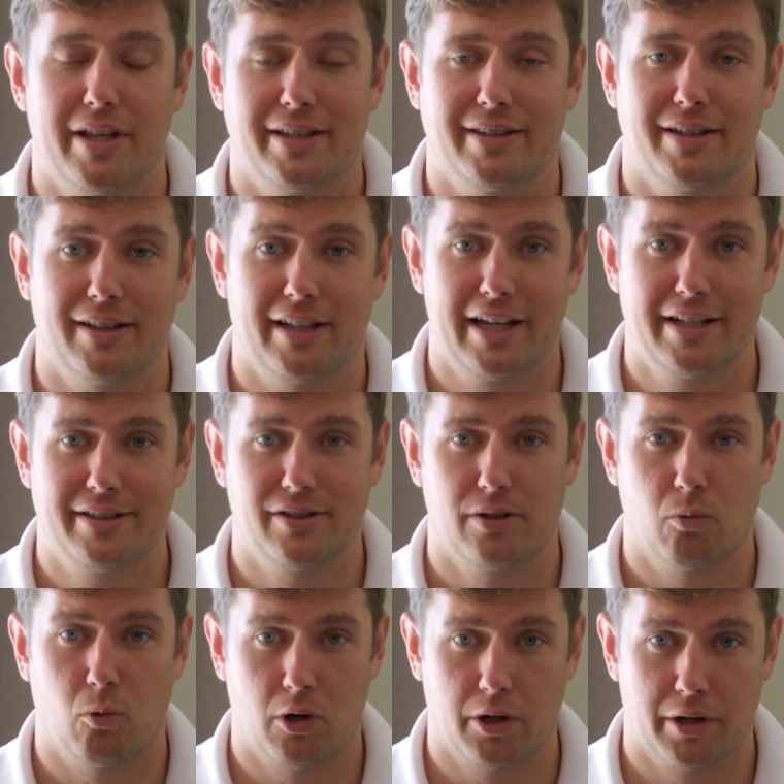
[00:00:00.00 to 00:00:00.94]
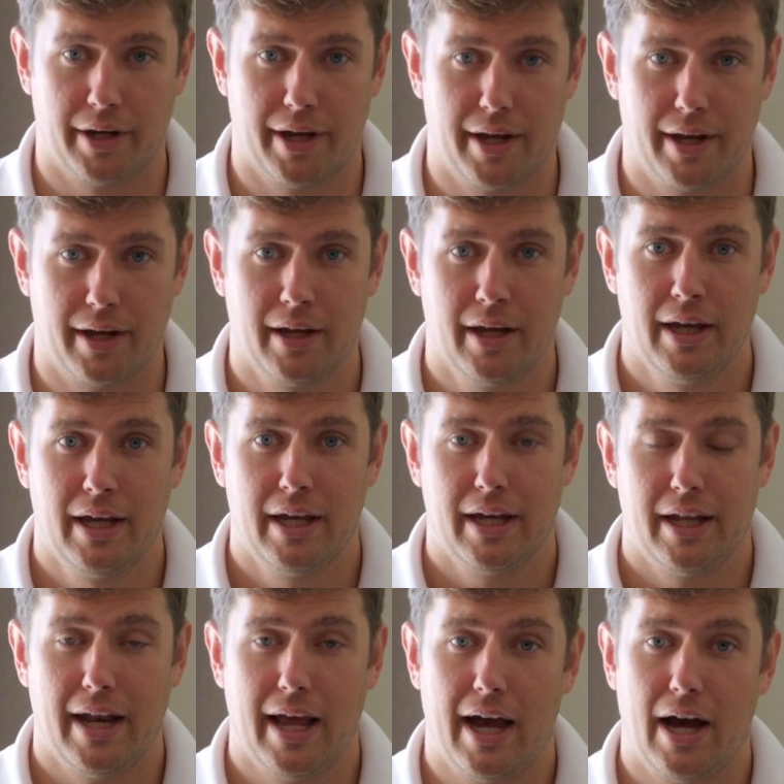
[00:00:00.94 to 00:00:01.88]
that the lights are working.
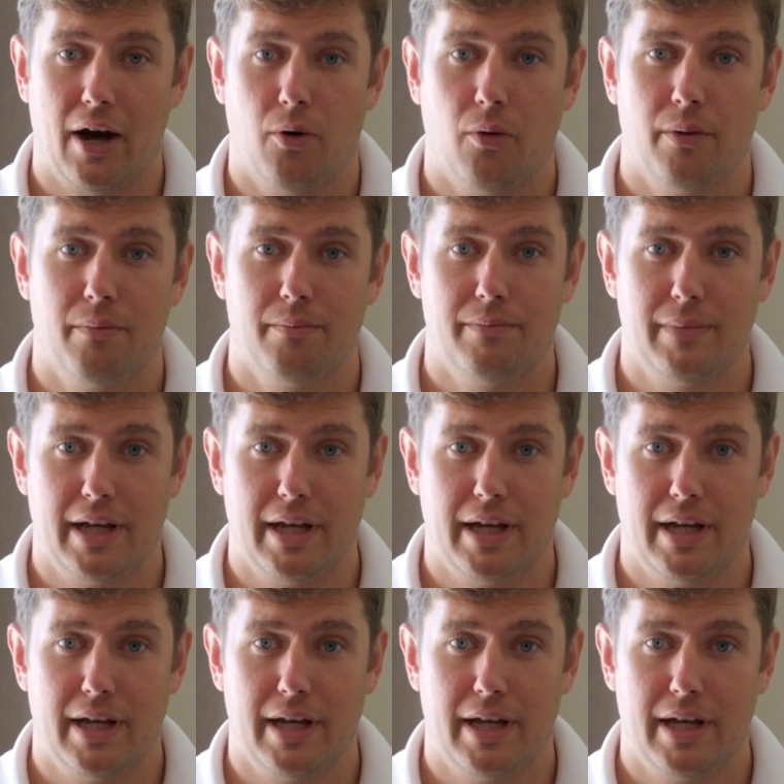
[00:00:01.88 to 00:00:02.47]
Now